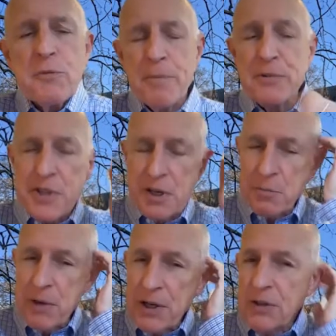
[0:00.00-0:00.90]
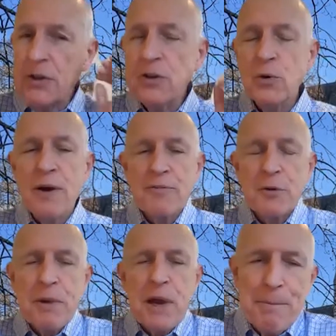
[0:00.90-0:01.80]
represent money that you have
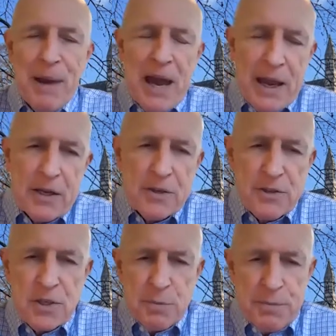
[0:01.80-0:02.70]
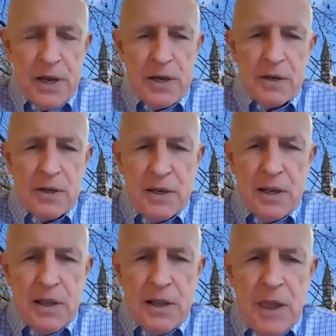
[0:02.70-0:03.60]
to pay back to the payer.
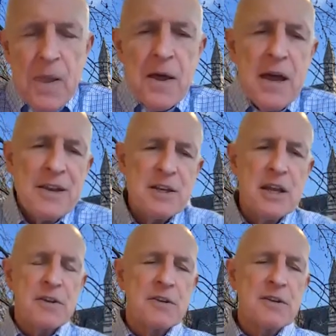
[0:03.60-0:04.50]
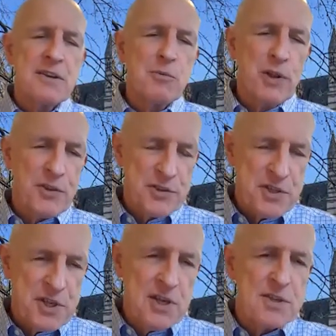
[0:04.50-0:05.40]
And yet what
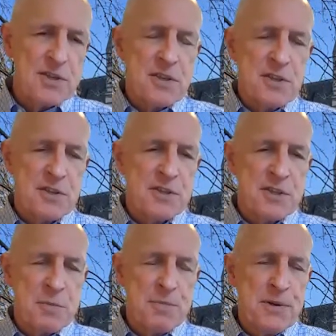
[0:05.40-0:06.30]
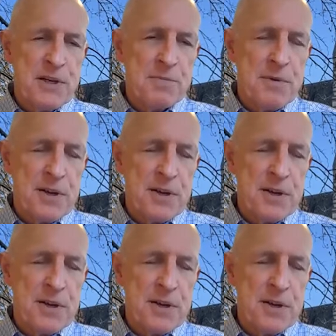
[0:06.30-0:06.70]
this is simply a